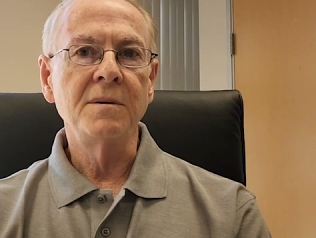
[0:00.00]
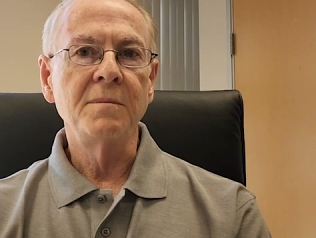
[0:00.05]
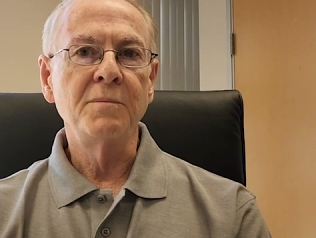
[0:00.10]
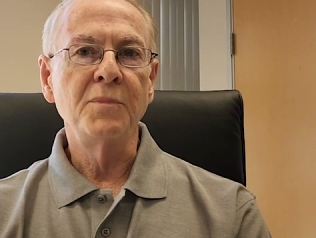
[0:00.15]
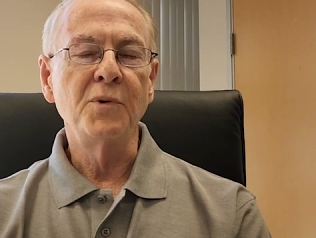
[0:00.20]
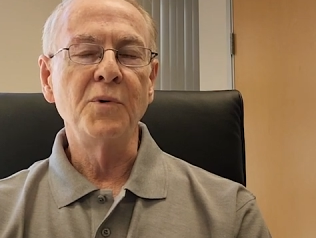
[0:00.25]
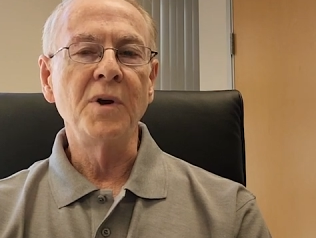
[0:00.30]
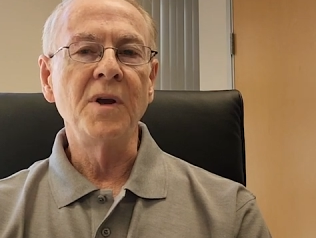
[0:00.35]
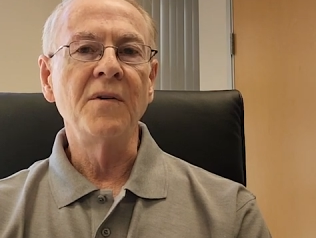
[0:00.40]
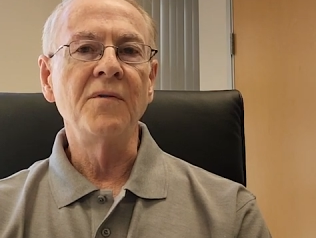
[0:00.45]
but
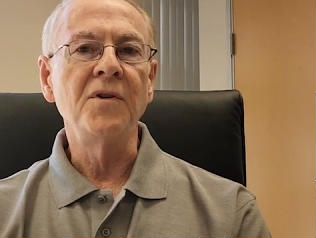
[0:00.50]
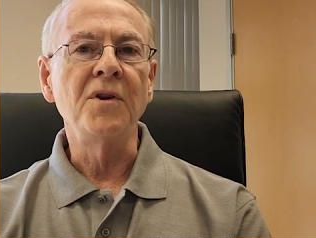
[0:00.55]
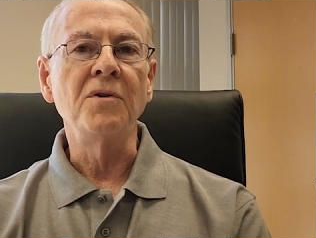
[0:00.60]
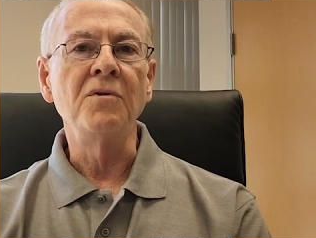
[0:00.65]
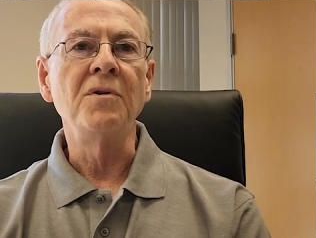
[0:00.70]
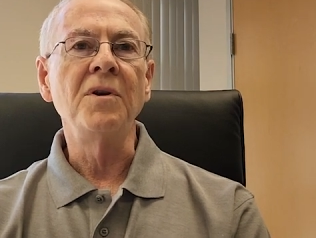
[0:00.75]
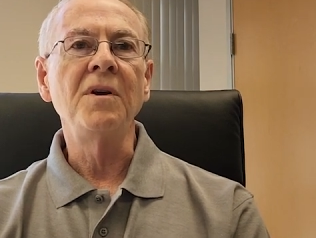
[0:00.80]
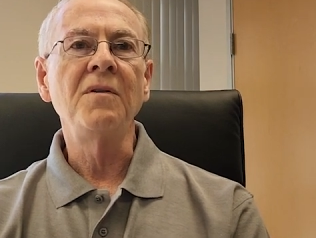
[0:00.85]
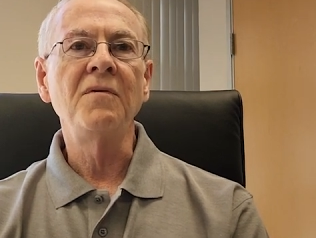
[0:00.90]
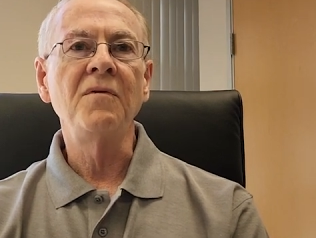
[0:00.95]
we have a
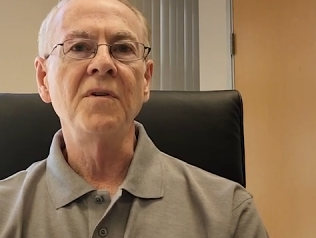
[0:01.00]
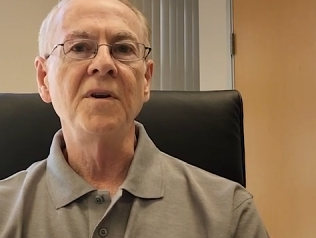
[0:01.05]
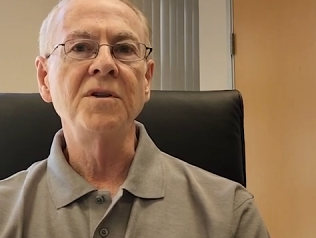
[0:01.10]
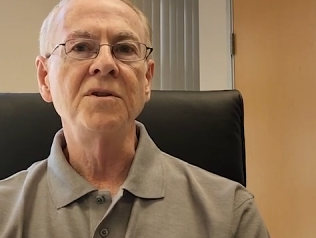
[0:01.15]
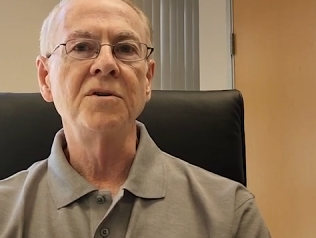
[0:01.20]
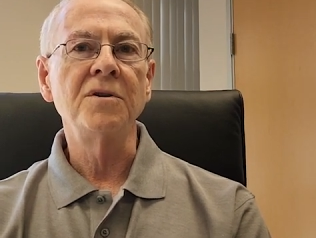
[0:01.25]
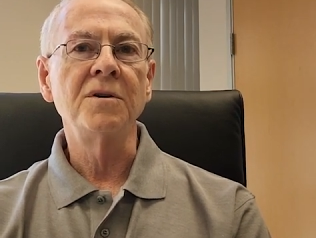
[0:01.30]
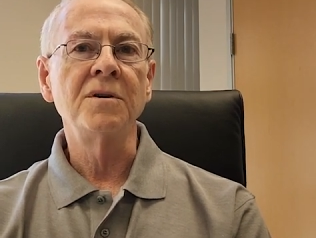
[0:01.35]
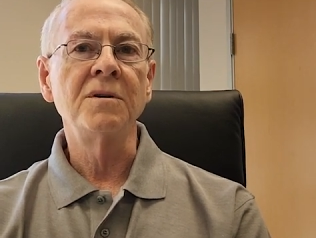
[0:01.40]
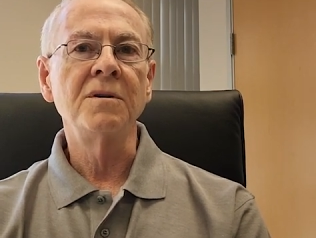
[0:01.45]
unique
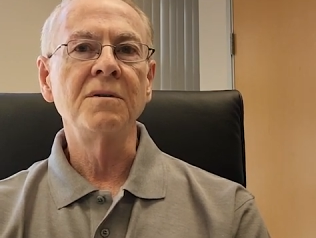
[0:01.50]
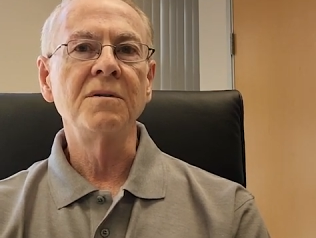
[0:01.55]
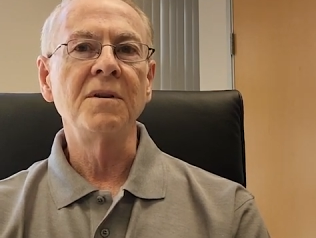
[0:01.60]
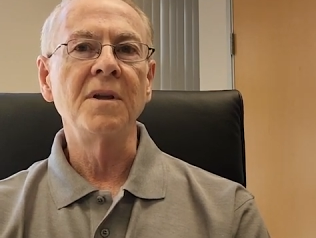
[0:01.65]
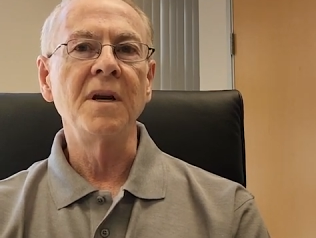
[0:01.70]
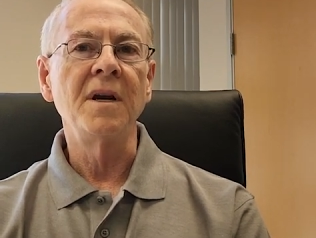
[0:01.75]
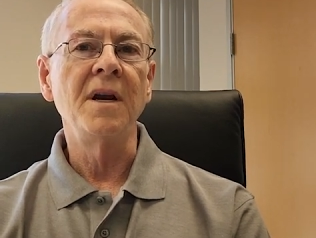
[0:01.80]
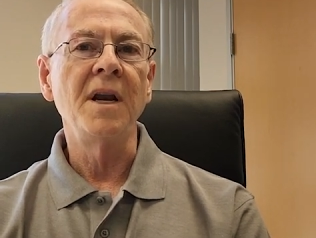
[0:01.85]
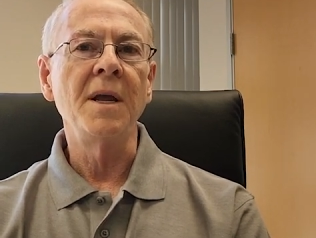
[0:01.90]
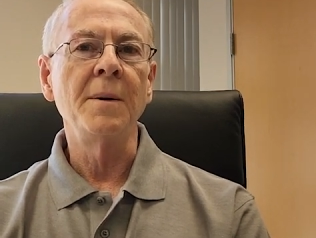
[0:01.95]
feature that
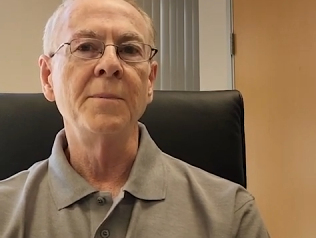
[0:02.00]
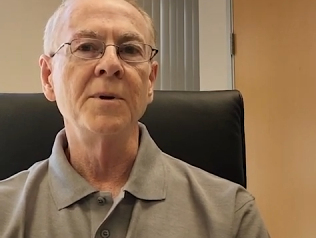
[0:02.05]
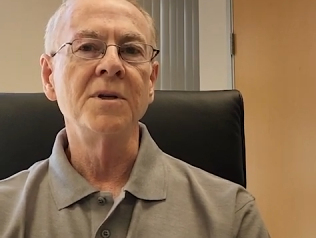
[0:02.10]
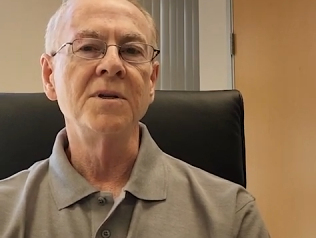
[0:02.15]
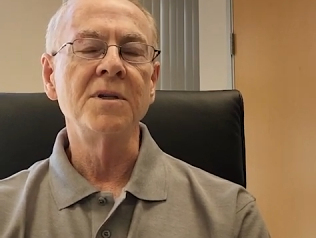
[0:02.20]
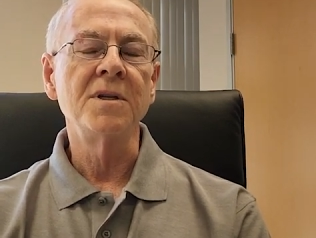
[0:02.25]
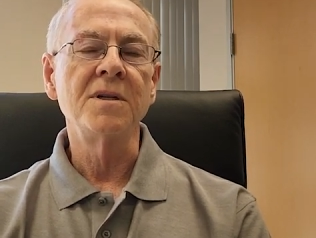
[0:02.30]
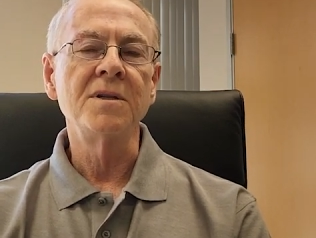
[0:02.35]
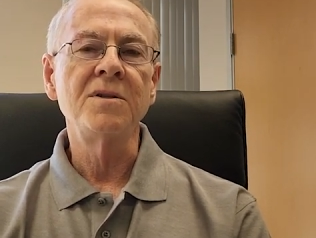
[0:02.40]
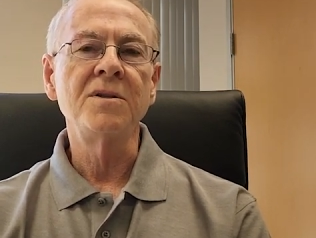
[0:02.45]
enables
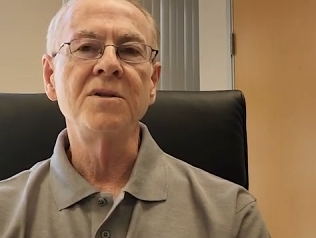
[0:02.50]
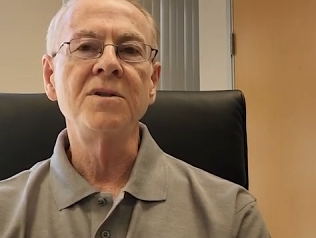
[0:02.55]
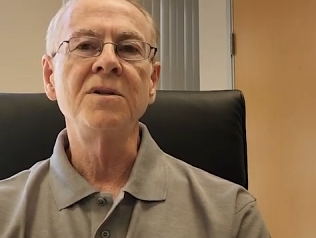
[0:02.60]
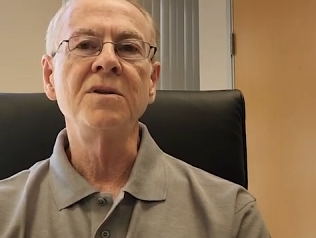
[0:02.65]
us